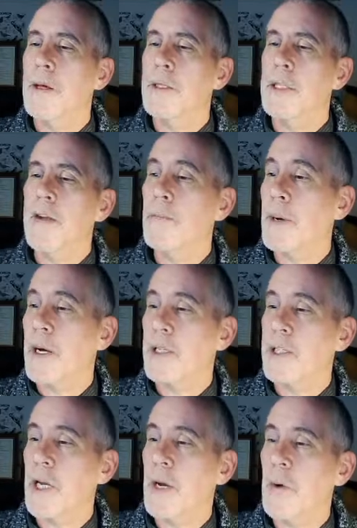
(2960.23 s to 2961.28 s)
Stephen
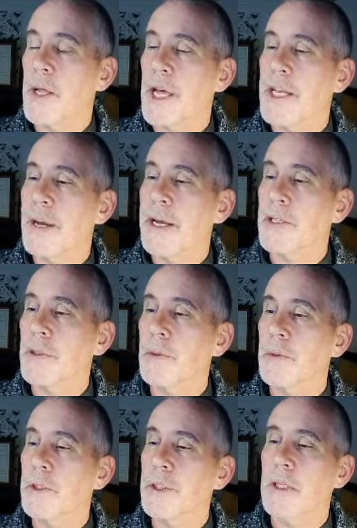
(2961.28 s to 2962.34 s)
Barstow at
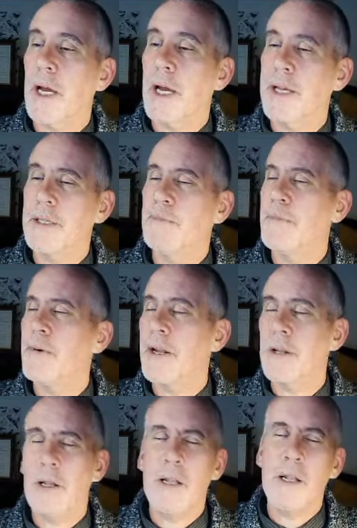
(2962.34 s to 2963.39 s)
Edimentals uh, is
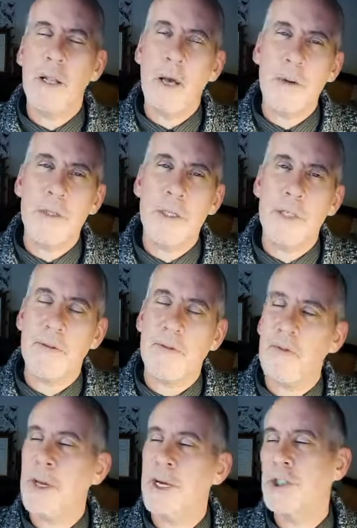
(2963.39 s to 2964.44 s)
brilliant. Loads and loads of
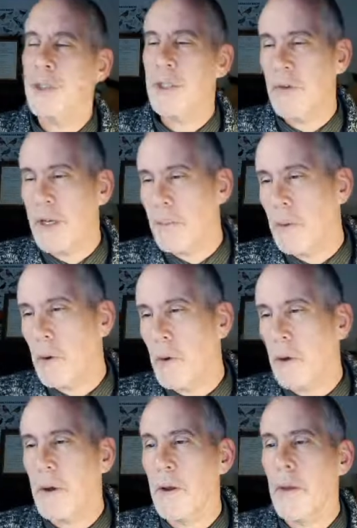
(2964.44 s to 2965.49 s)
information. He's written a
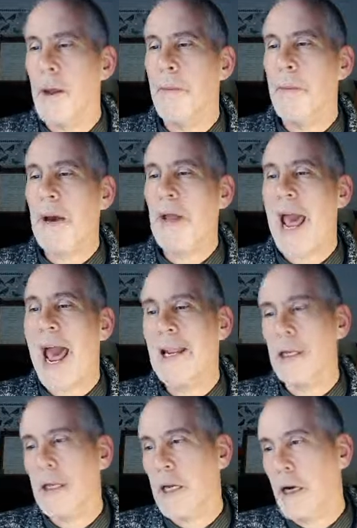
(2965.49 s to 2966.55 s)
book about it.
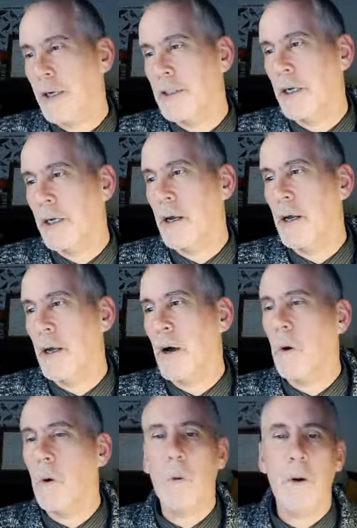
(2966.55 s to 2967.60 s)
Alan Carter.
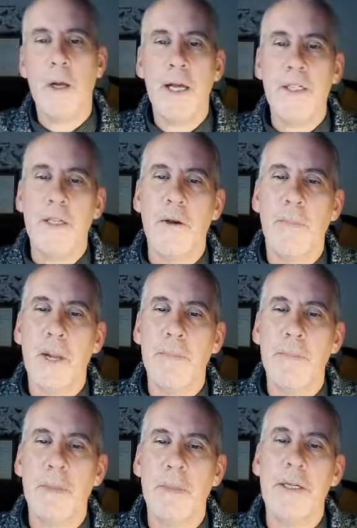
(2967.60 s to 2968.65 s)
Oh, that's it.
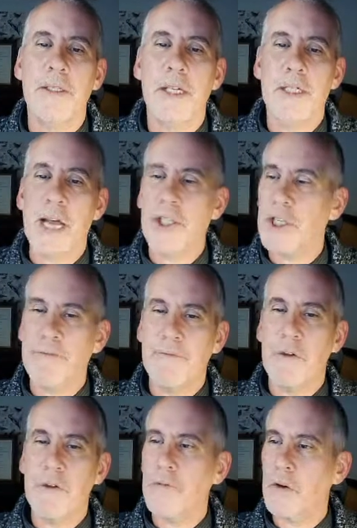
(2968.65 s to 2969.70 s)
Plums and pig It's actually
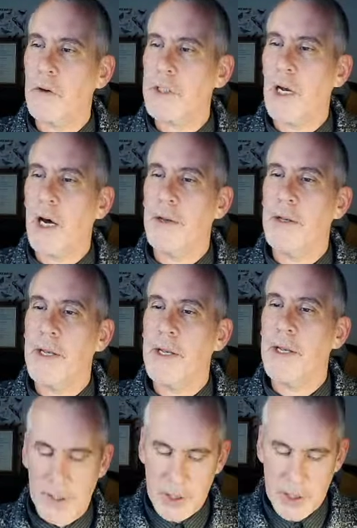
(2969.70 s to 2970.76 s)
Food Forest Garden
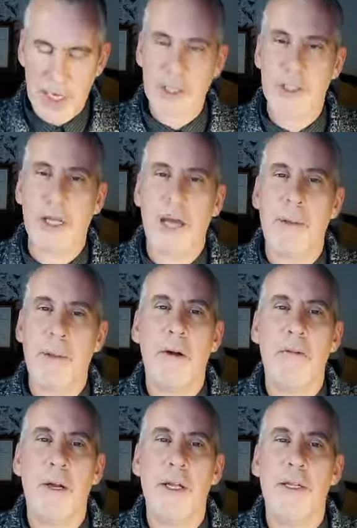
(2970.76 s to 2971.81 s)
now. He's changed that.
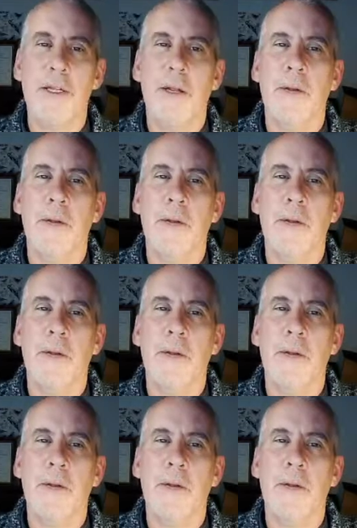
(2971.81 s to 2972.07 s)
I'll write that down.